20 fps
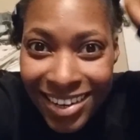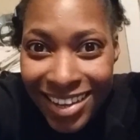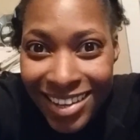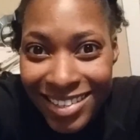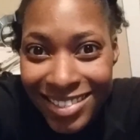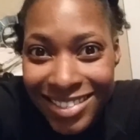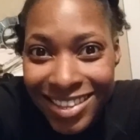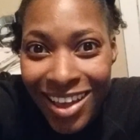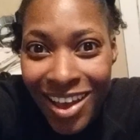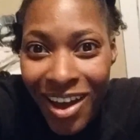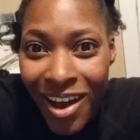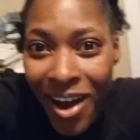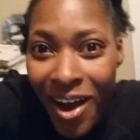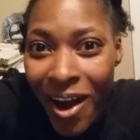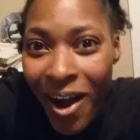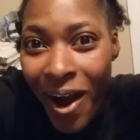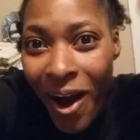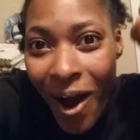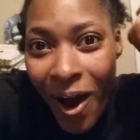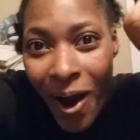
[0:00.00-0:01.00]
is
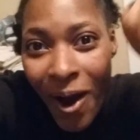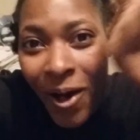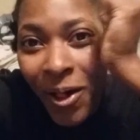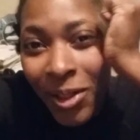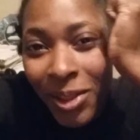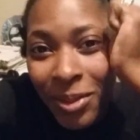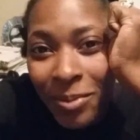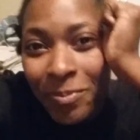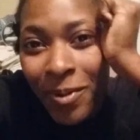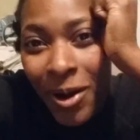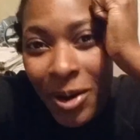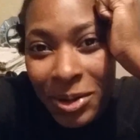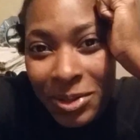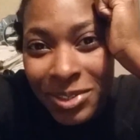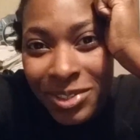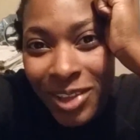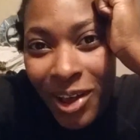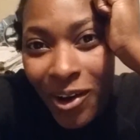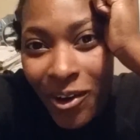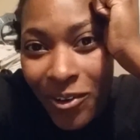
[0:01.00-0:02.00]

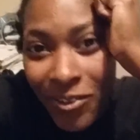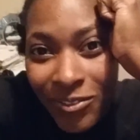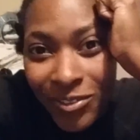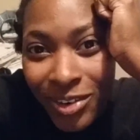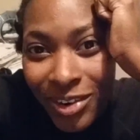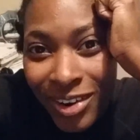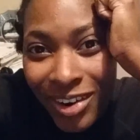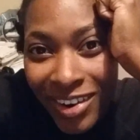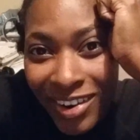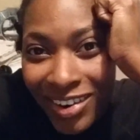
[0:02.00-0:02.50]
almost over.